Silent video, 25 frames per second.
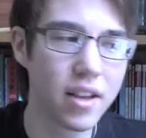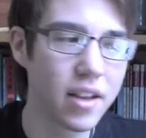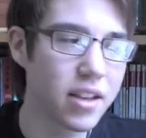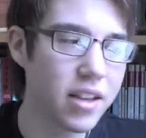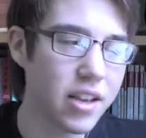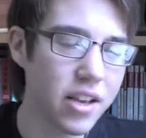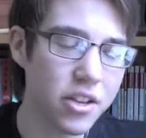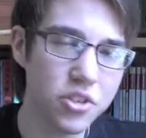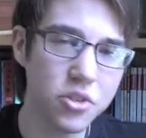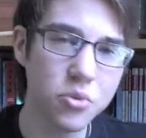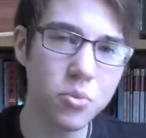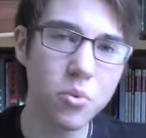
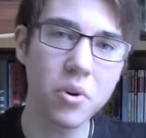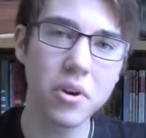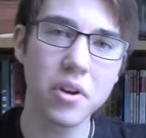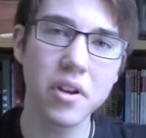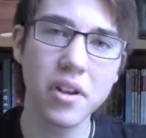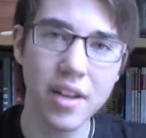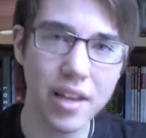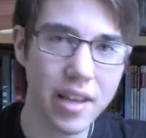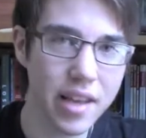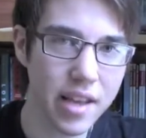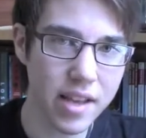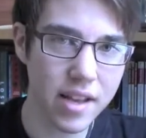get you working
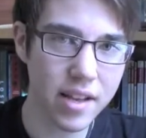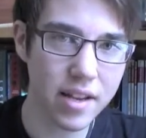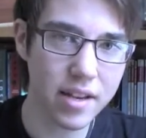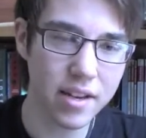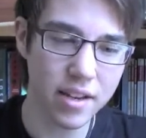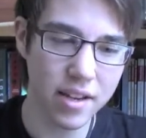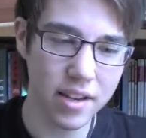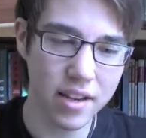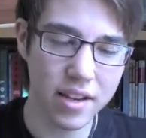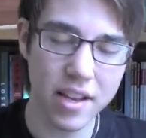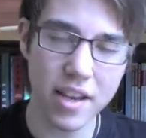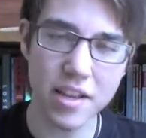
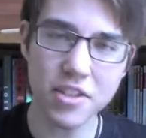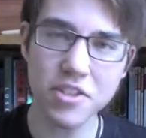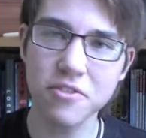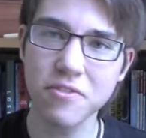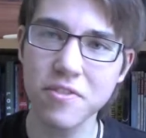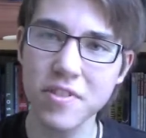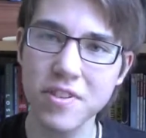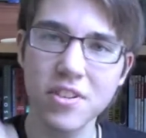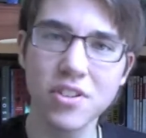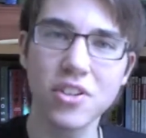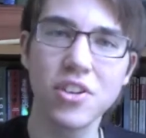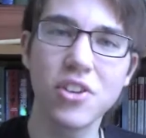again, get you
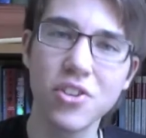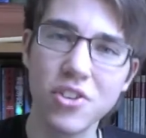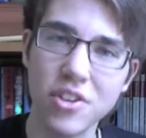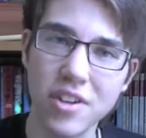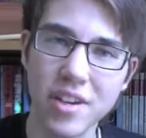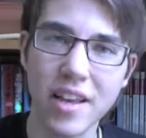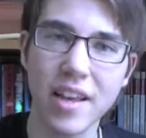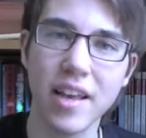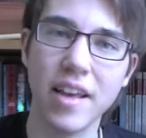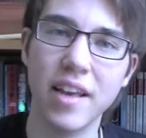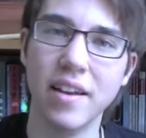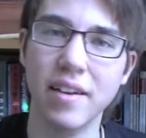feeling good
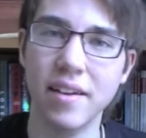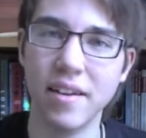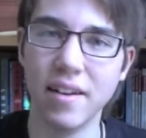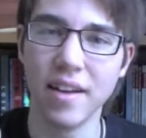again.